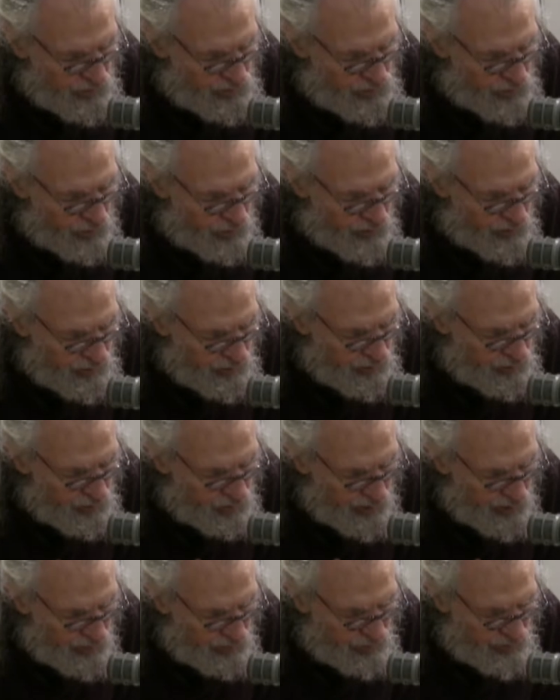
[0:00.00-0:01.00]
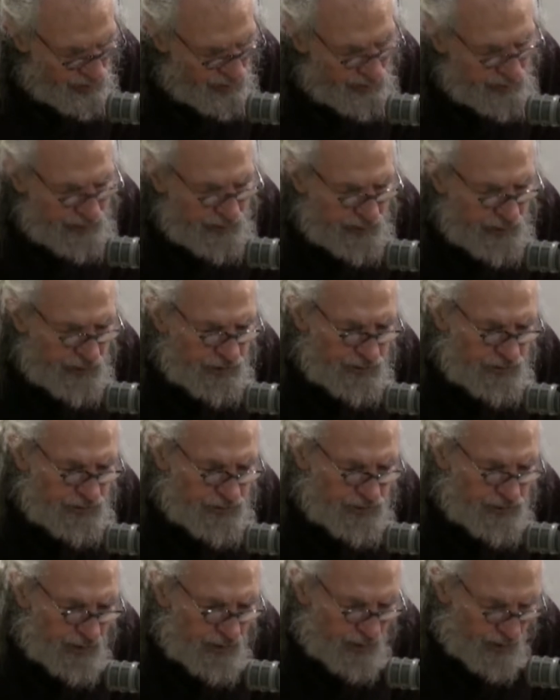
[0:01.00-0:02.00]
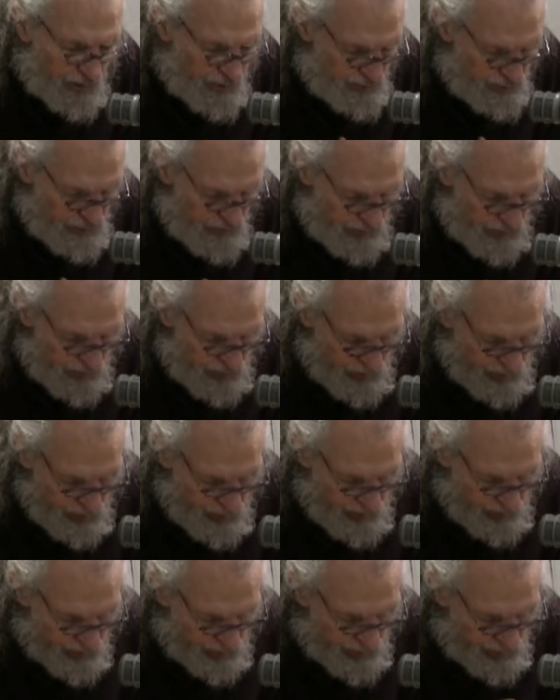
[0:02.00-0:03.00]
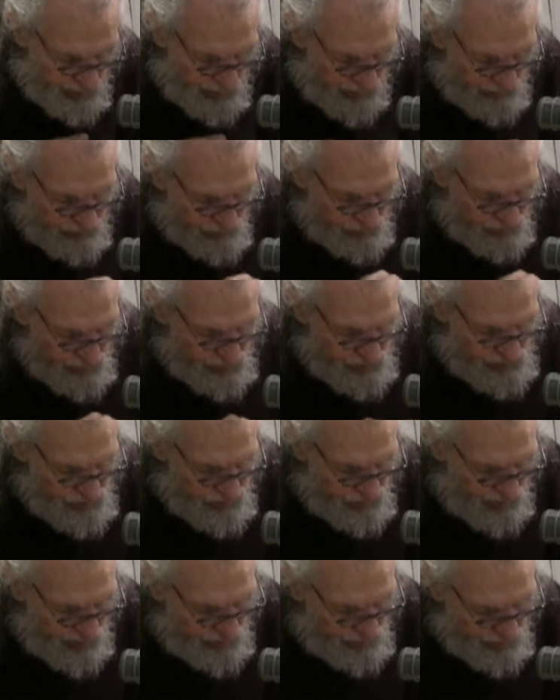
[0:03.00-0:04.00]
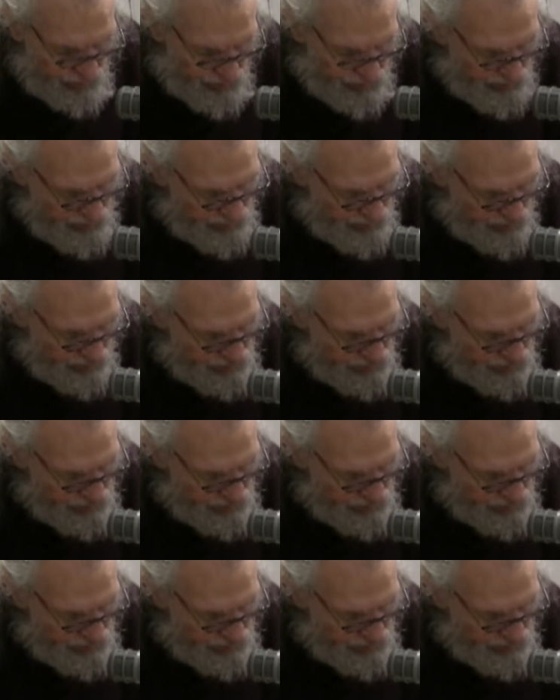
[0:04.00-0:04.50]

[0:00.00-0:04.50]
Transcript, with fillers: known what a prairie is. Uh, I came from Australia and I